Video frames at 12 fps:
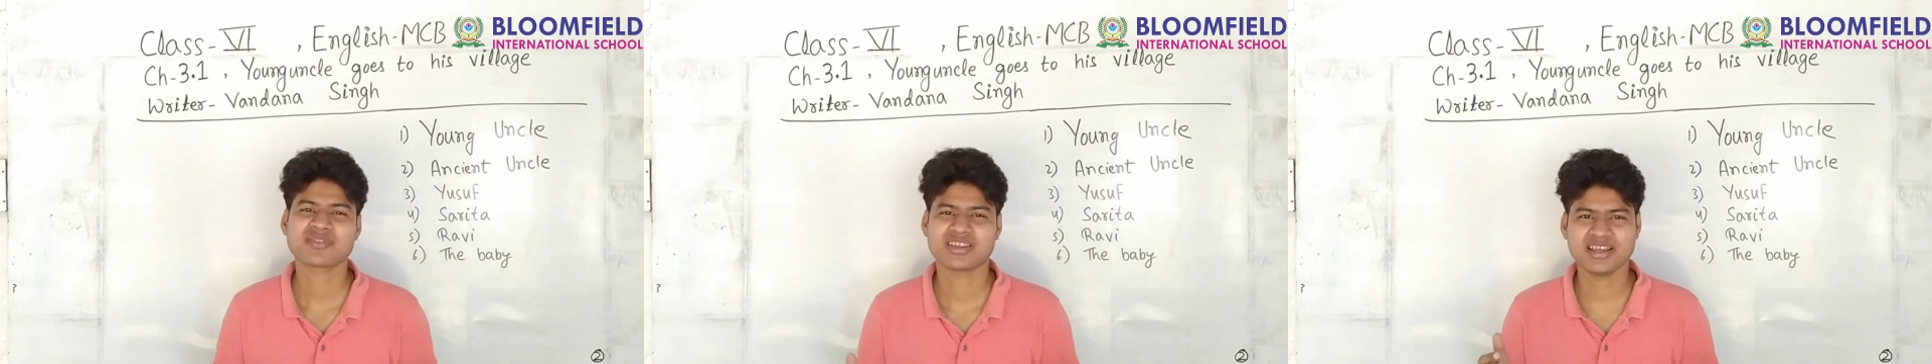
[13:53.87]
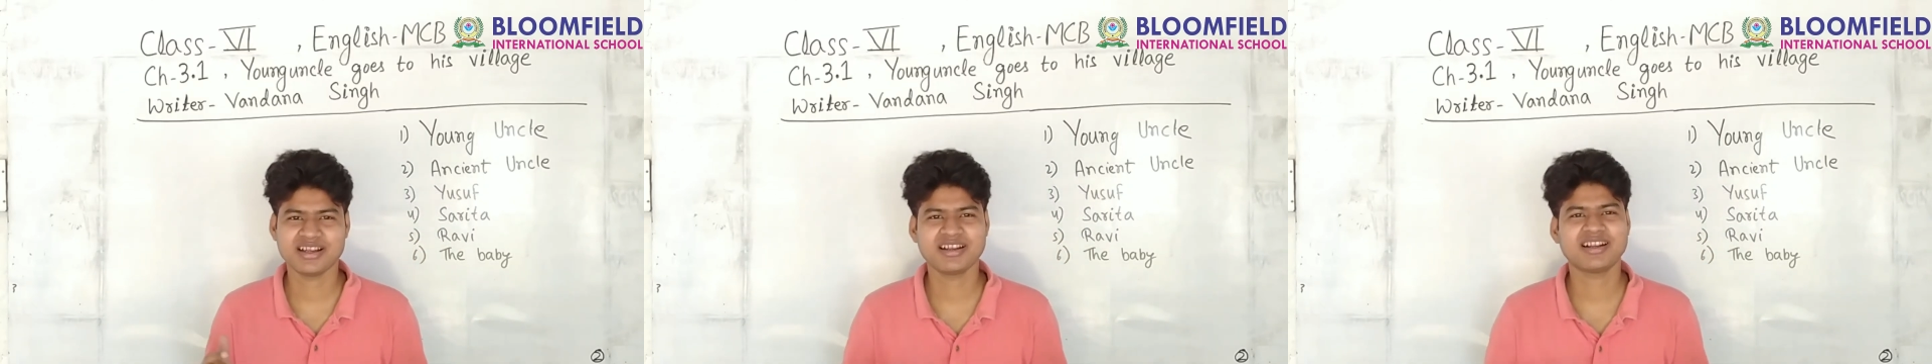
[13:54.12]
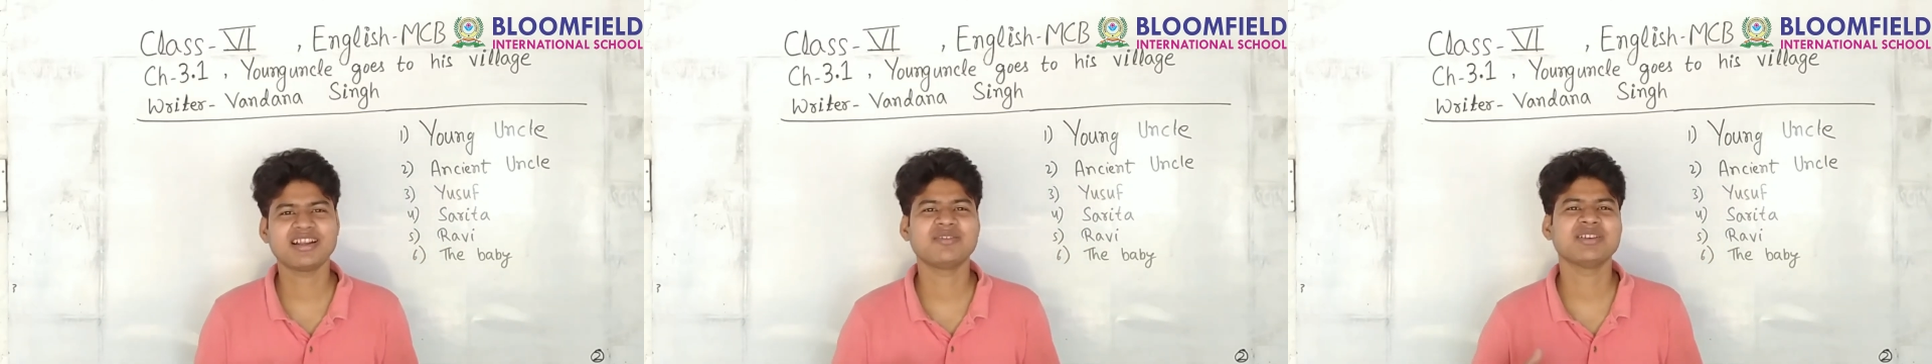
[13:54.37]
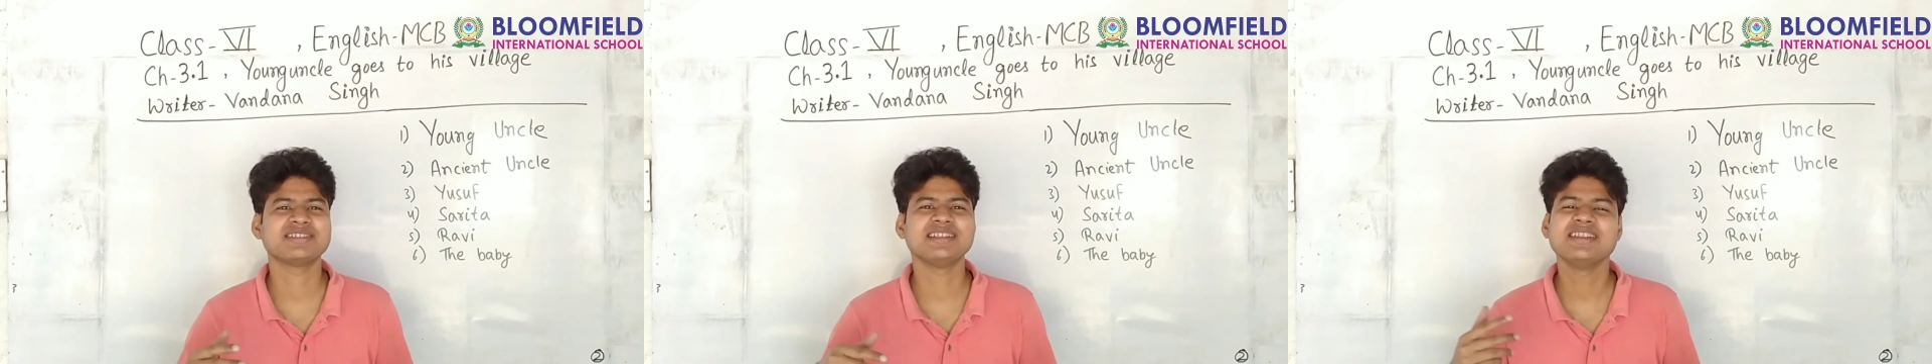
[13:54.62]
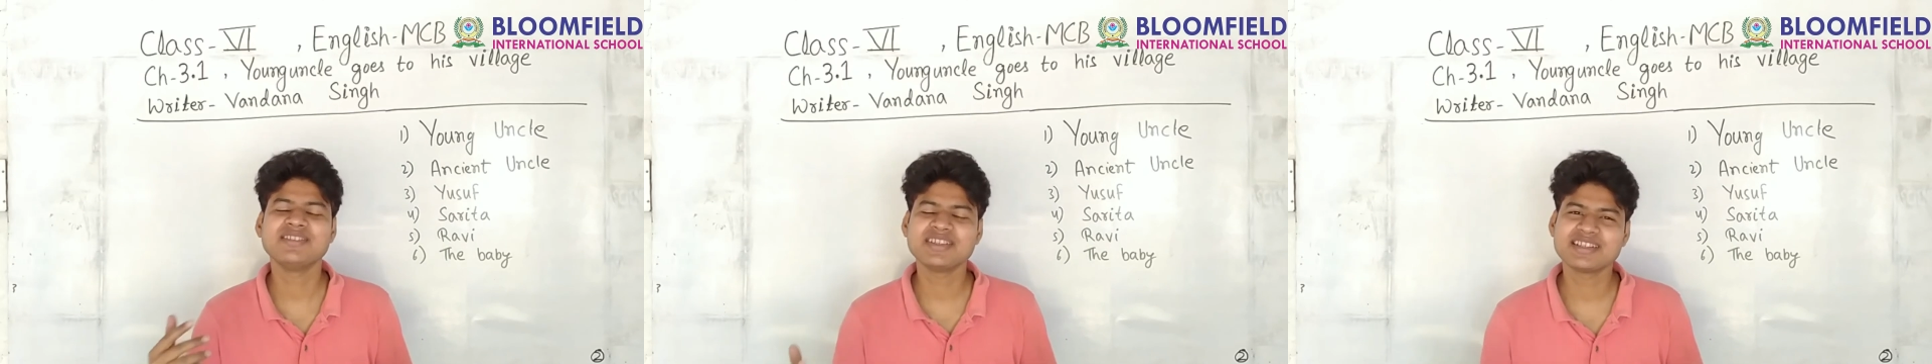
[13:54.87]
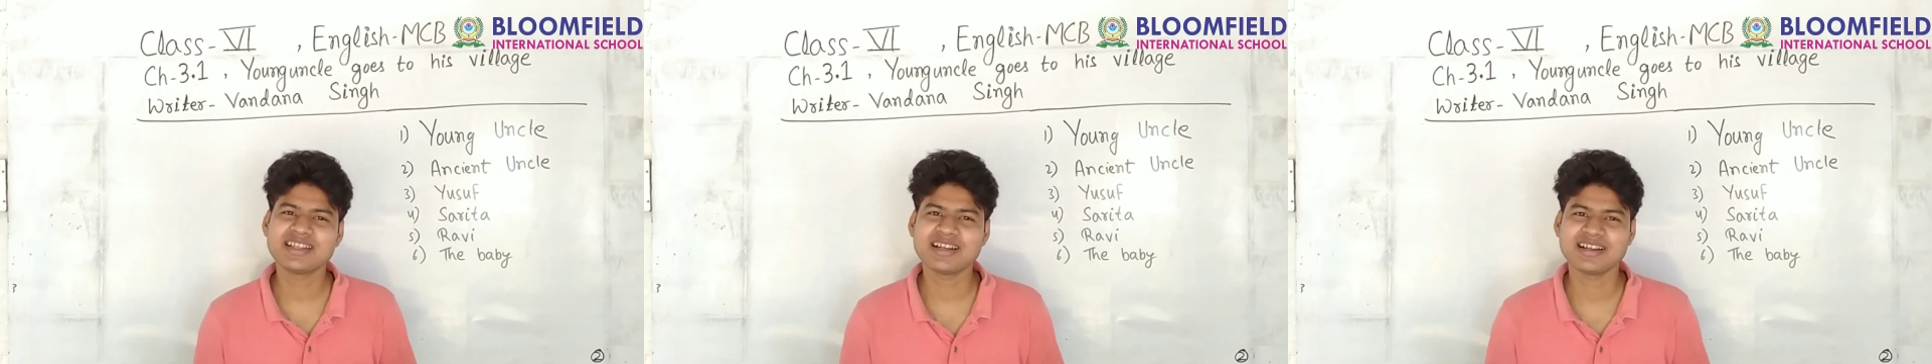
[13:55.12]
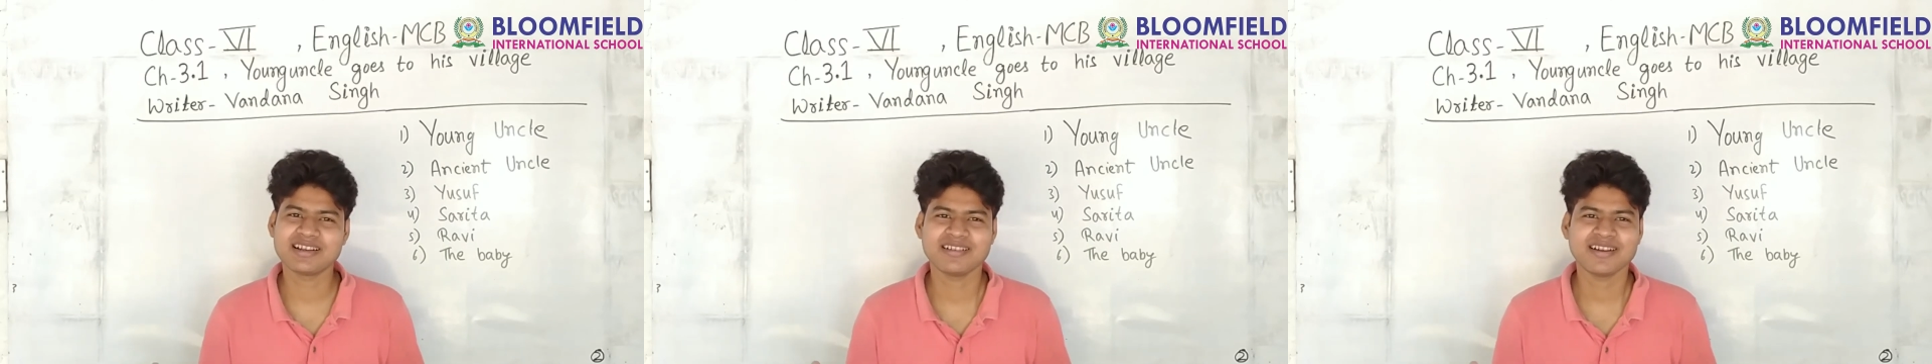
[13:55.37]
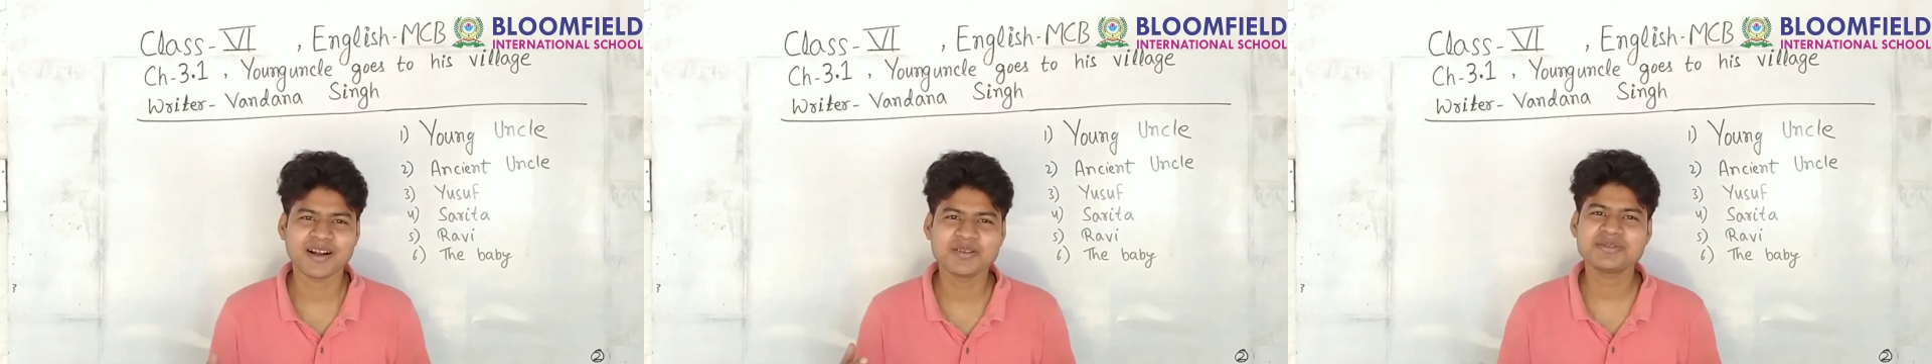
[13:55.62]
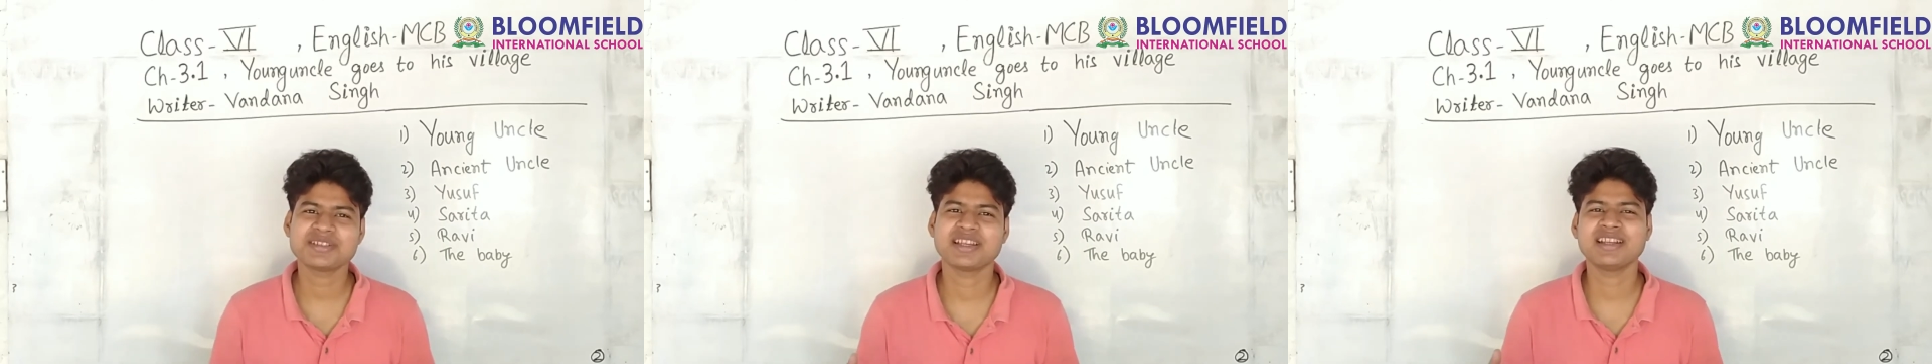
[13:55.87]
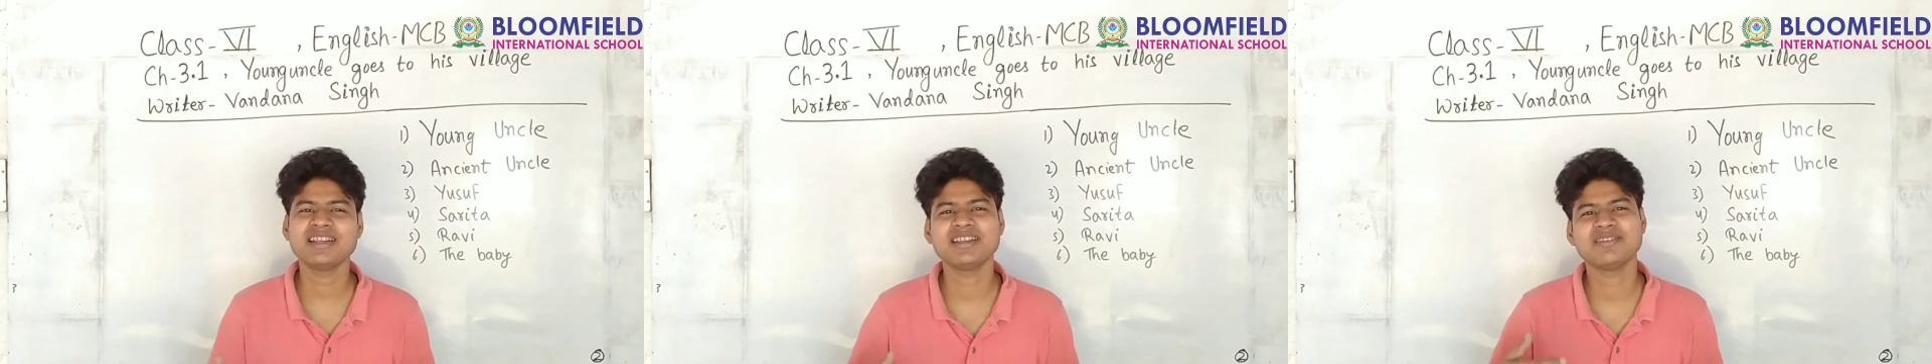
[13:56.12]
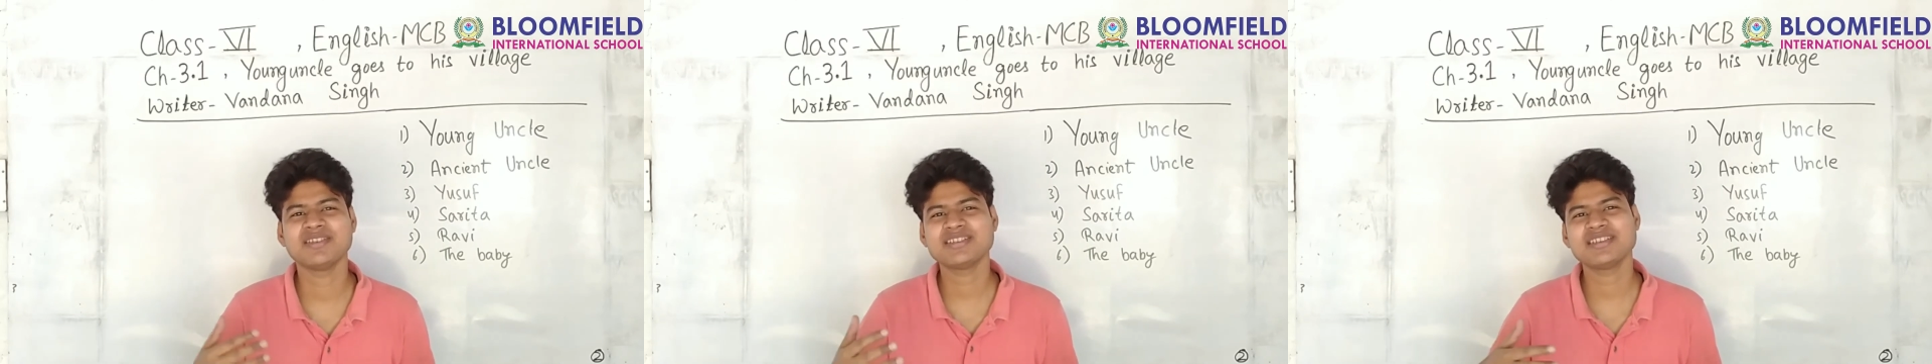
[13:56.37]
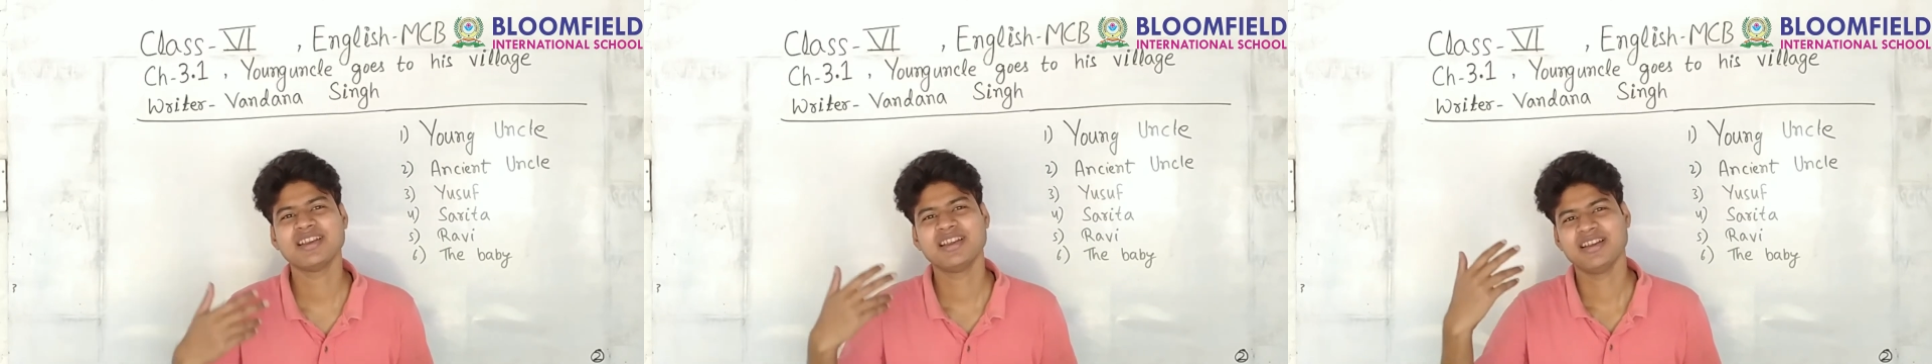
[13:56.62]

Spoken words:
young uncle was leaving the house and he was